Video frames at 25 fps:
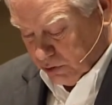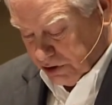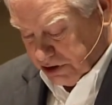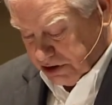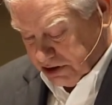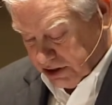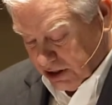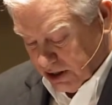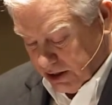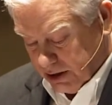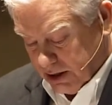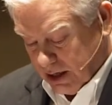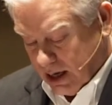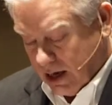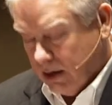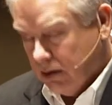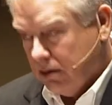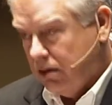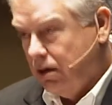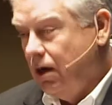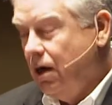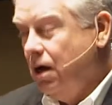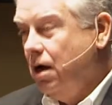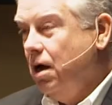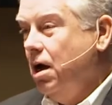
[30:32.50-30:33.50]
we send out
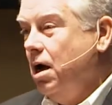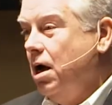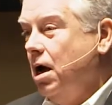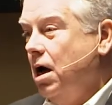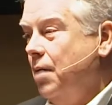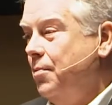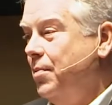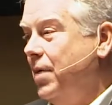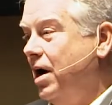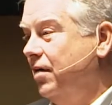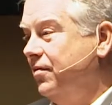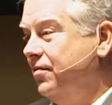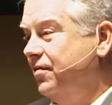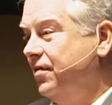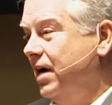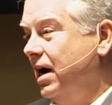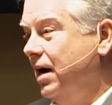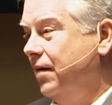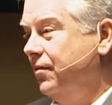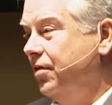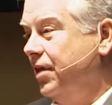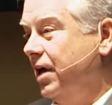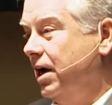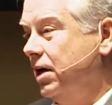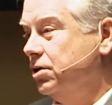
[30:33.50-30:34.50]
about
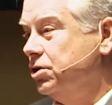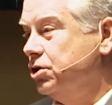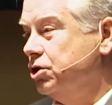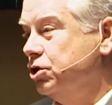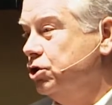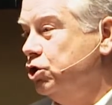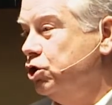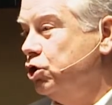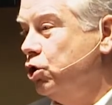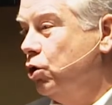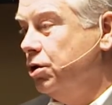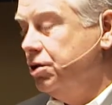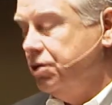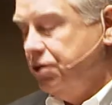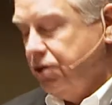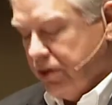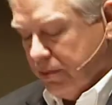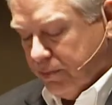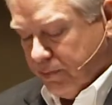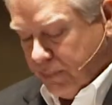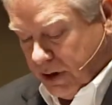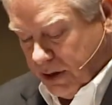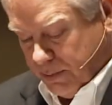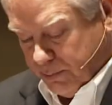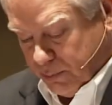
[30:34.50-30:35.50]
5,000
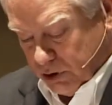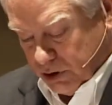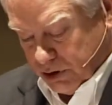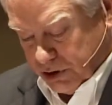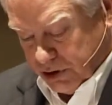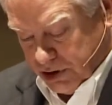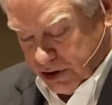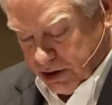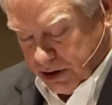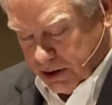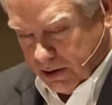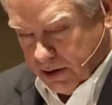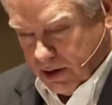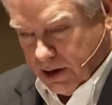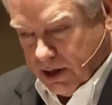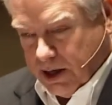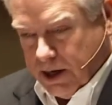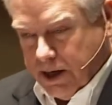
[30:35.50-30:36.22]
short-term people a year.